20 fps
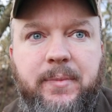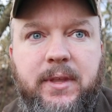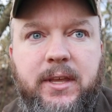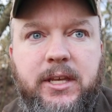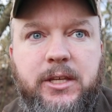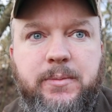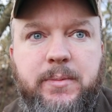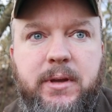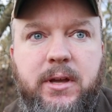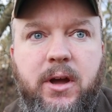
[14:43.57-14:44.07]

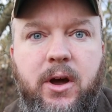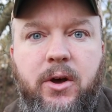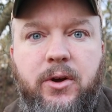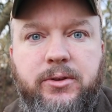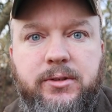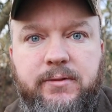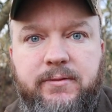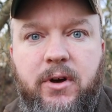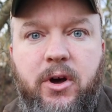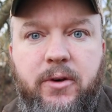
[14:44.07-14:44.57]
is
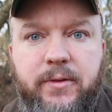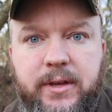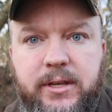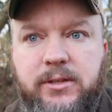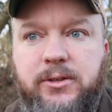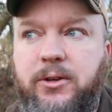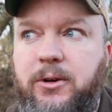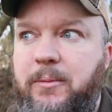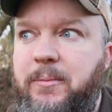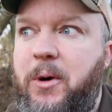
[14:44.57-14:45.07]
because of all
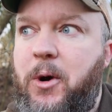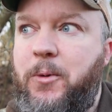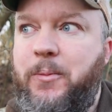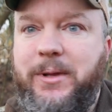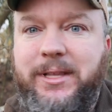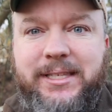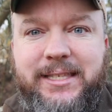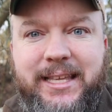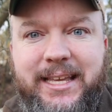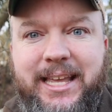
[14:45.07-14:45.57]
these little
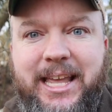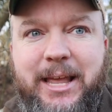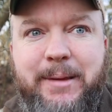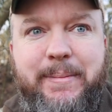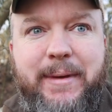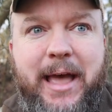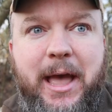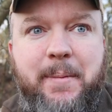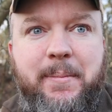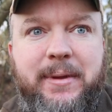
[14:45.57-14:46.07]
moments that
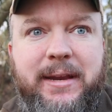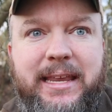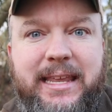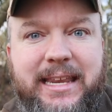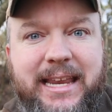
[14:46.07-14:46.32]
keep happening,